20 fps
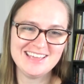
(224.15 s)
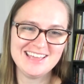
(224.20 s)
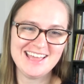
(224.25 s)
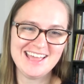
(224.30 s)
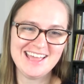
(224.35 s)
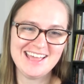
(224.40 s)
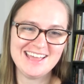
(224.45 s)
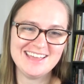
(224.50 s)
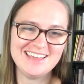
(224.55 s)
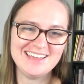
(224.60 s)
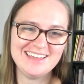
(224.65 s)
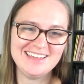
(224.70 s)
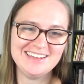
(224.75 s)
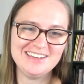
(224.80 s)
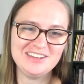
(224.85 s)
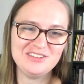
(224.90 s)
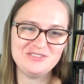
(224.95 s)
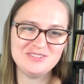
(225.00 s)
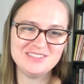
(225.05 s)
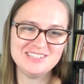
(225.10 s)
And
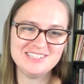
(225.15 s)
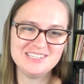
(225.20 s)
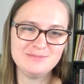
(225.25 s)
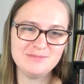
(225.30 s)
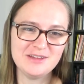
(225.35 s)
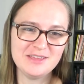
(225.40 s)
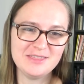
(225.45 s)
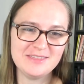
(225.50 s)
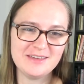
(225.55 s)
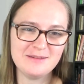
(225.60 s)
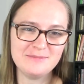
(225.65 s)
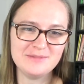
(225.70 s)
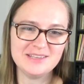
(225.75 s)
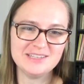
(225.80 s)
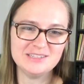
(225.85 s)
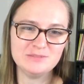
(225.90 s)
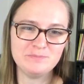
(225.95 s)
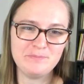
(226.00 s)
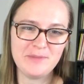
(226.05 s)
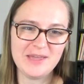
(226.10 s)
you can see my thumb
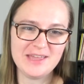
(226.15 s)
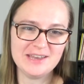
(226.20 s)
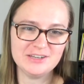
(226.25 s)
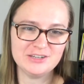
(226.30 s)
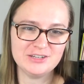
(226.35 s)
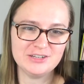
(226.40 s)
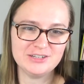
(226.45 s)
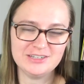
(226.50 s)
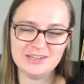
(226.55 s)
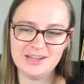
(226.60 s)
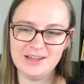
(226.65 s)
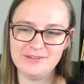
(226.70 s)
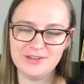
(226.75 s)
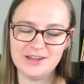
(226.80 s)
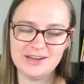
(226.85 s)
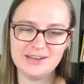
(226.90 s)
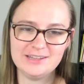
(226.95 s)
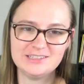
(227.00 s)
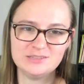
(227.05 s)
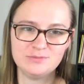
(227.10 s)
is bent. I've got
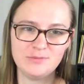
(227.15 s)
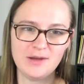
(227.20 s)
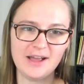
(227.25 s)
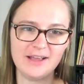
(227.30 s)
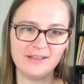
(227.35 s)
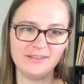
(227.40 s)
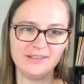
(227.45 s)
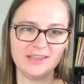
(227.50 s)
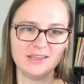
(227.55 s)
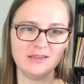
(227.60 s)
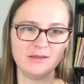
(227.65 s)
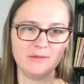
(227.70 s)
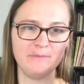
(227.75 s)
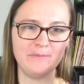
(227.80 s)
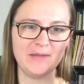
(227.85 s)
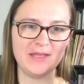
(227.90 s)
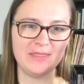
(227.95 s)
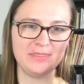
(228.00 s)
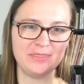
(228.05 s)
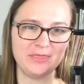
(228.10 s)
a smiling
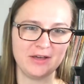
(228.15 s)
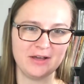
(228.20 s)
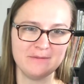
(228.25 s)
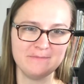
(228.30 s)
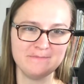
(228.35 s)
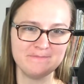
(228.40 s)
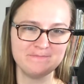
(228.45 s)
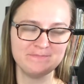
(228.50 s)
bent thumb.